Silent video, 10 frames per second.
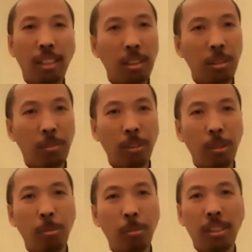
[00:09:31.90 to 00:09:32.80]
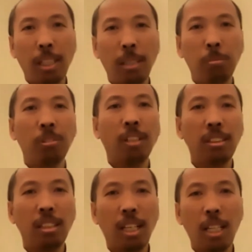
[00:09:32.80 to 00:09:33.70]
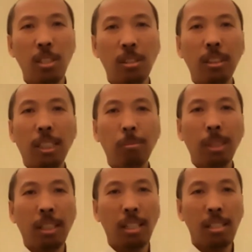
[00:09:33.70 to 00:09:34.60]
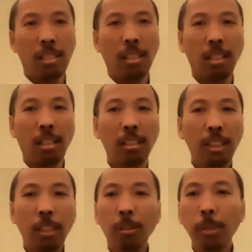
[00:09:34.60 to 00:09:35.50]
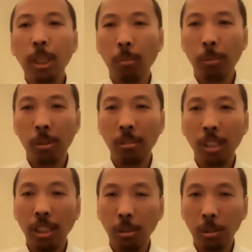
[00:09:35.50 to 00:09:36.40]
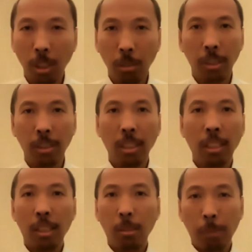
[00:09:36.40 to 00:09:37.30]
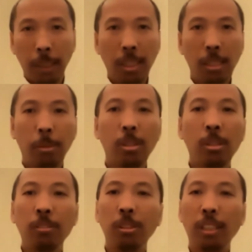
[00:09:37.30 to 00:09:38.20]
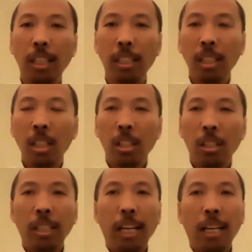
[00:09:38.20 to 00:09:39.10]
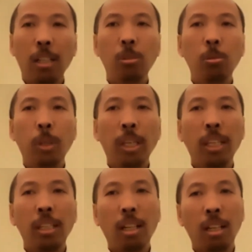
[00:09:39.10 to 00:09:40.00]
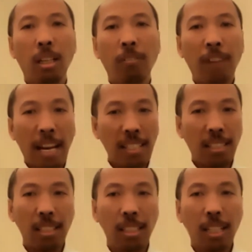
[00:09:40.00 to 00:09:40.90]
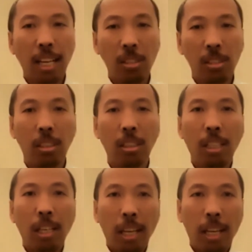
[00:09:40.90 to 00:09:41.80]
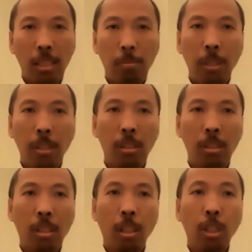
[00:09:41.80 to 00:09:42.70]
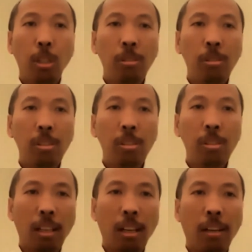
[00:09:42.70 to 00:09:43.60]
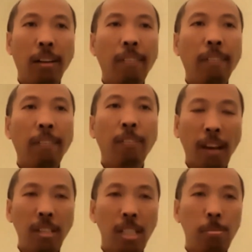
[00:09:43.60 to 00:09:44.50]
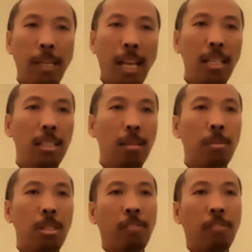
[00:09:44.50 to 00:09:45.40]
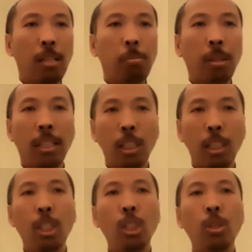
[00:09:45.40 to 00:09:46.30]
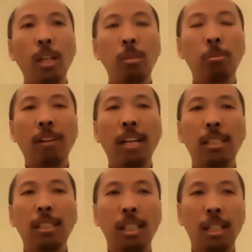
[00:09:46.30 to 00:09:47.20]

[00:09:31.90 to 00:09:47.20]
Thank you very much, that Human Rights International team that has given me the opportunity to share with the participants of today on how we, Franciscans International, has been using the various mechanisms available at the UN Human Rights